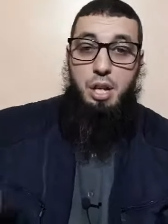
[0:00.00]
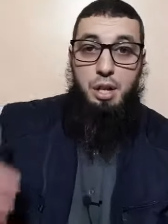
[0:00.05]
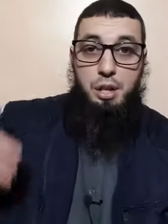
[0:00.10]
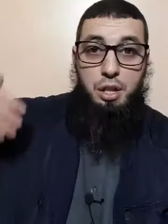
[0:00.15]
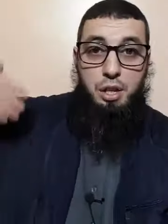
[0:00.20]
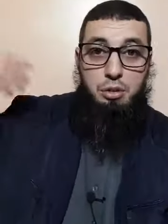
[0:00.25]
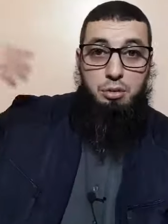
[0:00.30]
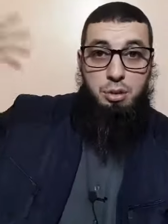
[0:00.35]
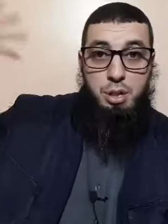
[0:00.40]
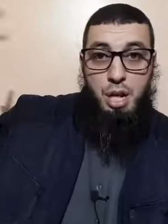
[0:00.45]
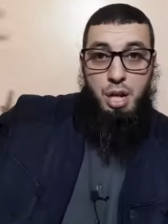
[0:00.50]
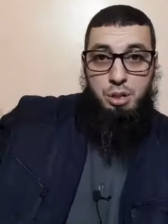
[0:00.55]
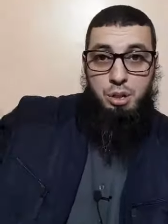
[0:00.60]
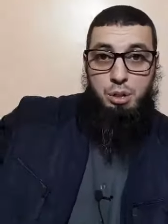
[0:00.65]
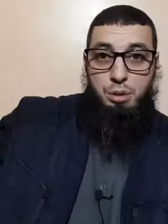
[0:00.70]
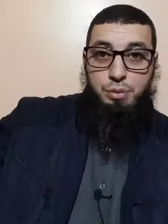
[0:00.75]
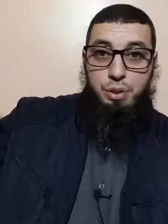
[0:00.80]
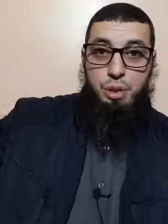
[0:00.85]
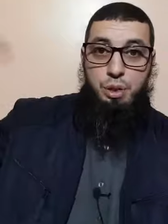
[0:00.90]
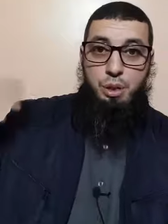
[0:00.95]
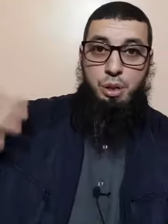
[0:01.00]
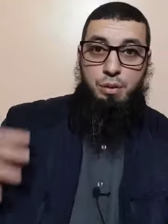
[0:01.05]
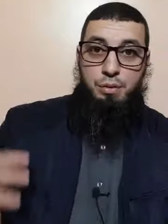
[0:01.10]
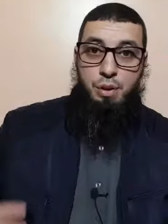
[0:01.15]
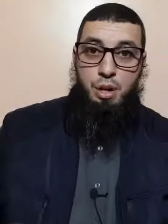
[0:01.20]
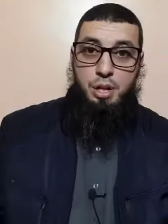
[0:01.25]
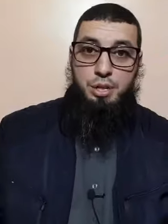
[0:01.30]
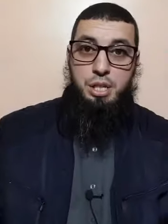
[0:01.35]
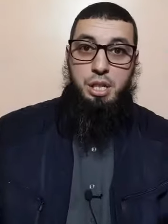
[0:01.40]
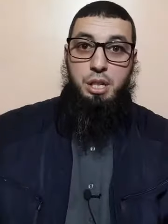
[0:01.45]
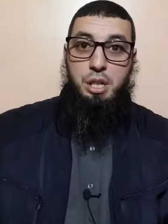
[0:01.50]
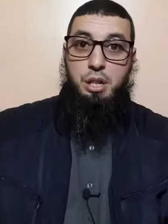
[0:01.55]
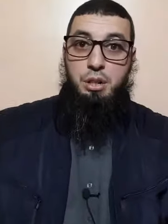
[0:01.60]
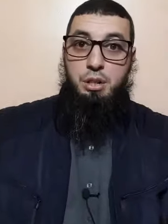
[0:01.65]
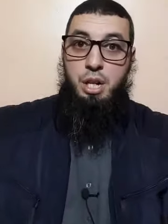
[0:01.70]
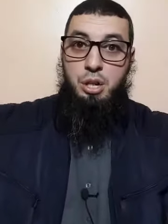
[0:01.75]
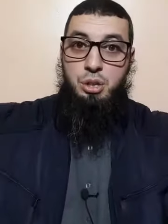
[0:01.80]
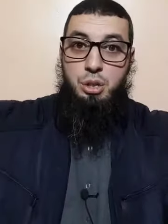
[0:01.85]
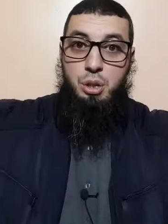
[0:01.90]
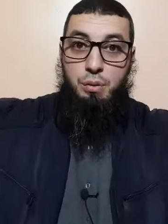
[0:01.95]
The creation of the universe and the
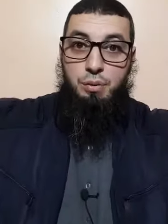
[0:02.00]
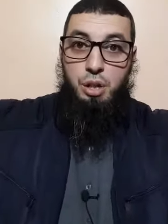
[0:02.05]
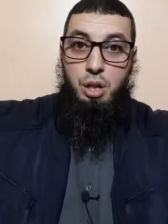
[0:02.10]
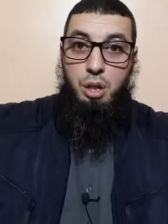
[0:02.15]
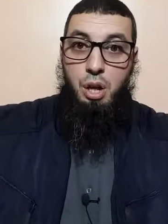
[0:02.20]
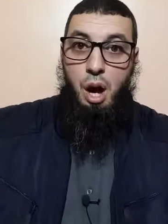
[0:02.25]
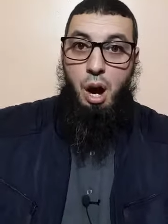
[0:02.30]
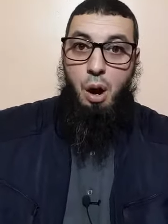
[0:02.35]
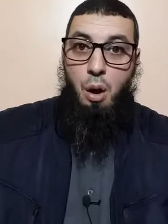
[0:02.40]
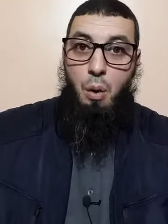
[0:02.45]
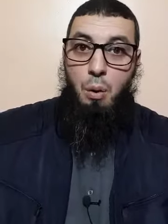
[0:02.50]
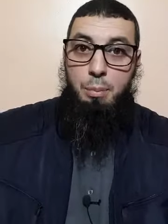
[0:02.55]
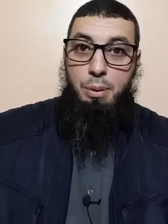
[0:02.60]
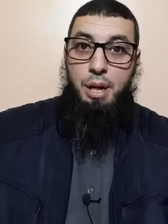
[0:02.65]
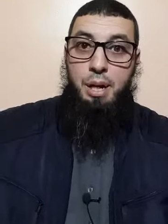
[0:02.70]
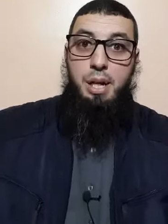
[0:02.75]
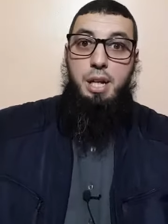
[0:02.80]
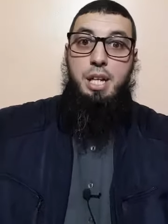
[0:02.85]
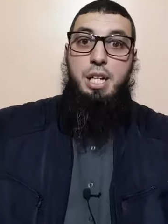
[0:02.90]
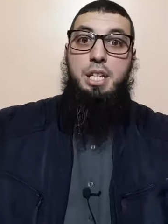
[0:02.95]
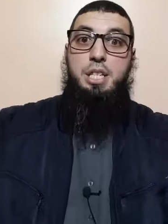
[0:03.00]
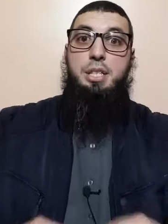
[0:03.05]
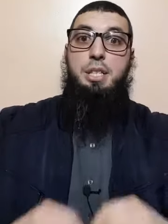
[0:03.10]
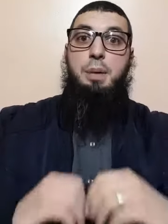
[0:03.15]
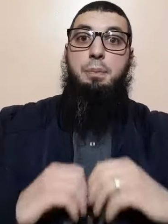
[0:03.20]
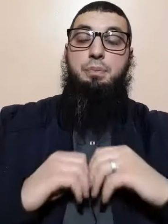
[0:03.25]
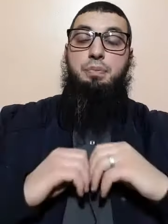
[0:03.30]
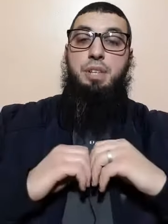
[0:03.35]
creation of the globe is